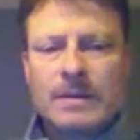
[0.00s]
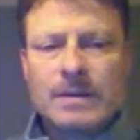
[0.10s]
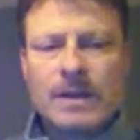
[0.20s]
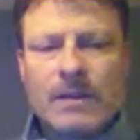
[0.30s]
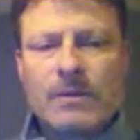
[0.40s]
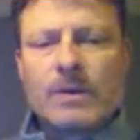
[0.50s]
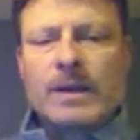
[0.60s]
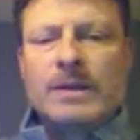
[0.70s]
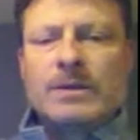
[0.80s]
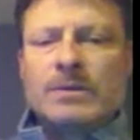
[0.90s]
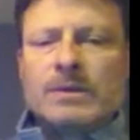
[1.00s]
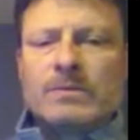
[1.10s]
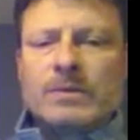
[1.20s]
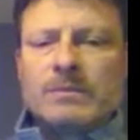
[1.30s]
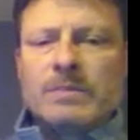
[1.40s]
Another way to do it
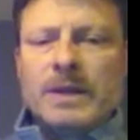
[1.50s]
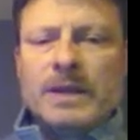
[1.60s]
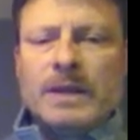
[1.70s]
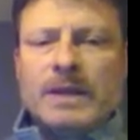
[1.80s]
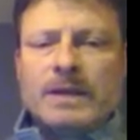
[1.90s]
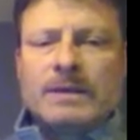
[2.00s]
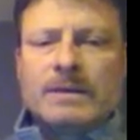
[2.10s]
would be